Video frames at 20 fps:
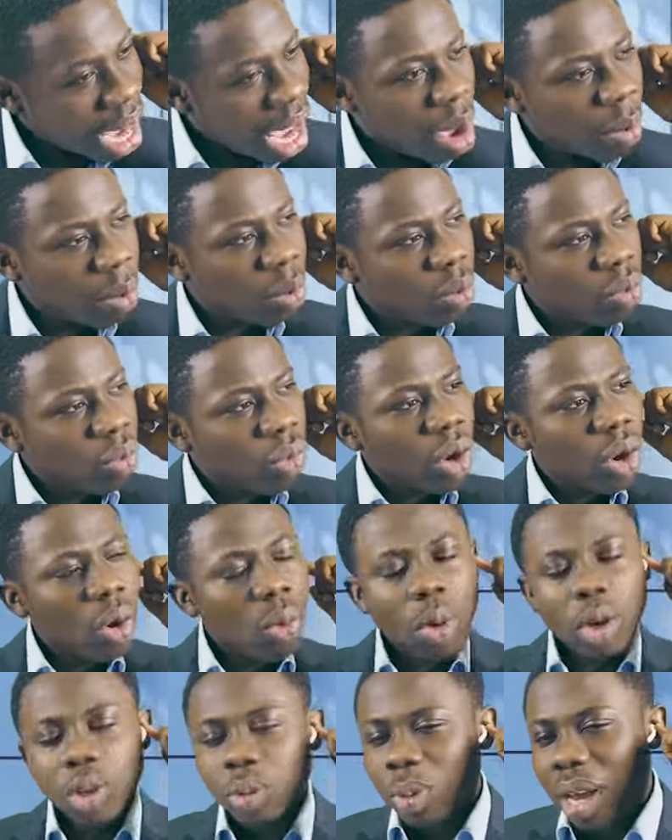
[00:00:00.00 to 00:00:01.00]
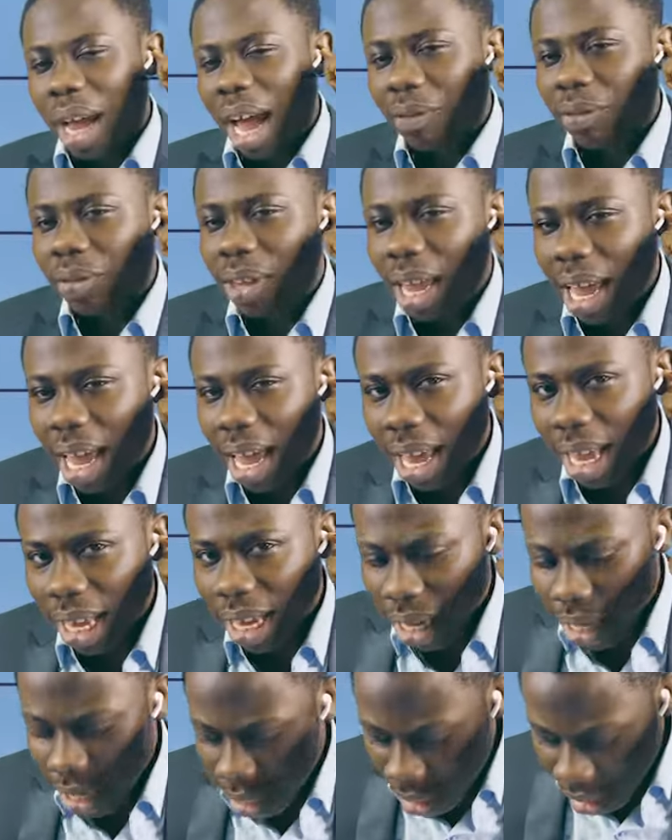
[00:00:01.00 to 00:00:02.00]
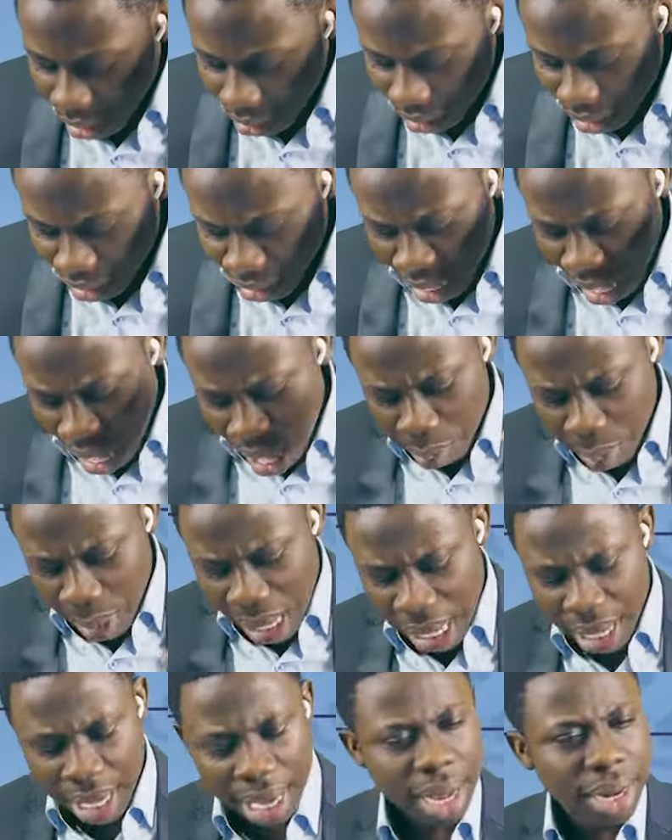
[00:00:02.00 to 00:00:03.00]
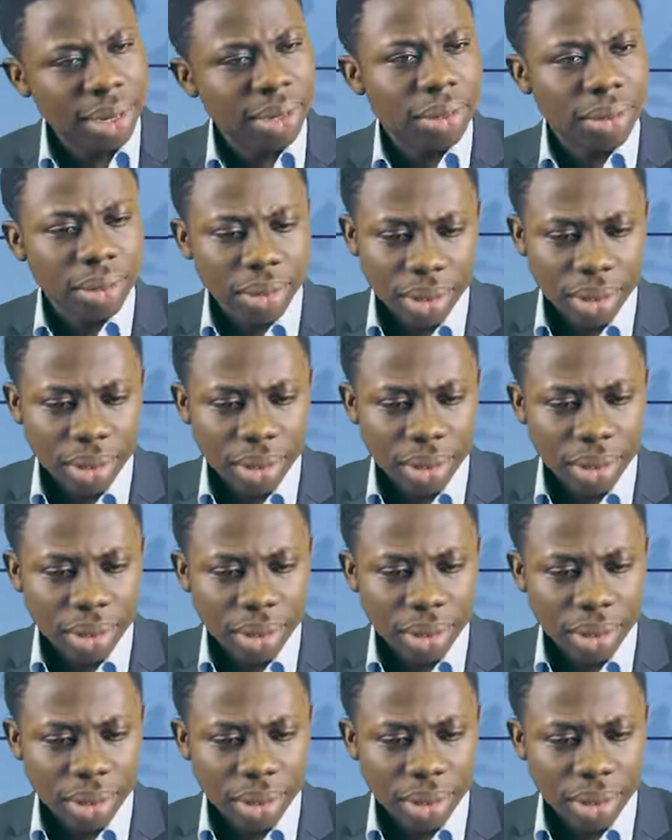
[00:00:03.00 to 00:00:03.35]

um, what we have there is a Jamaican.